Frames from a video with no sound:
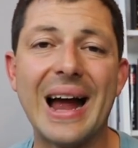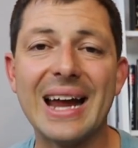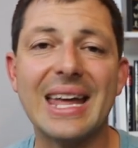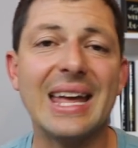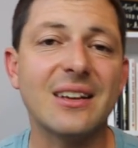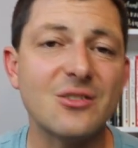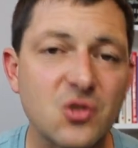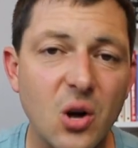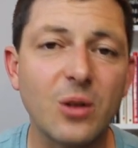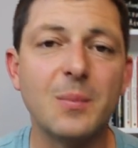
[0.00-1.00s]
I can't
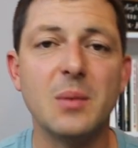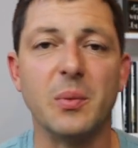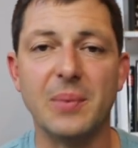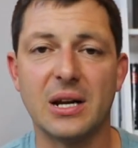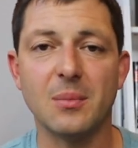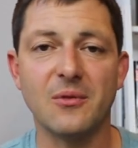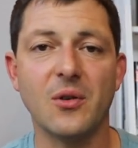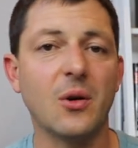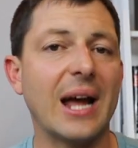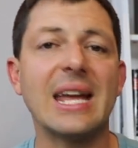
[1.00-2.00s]
control if people pick up the phone.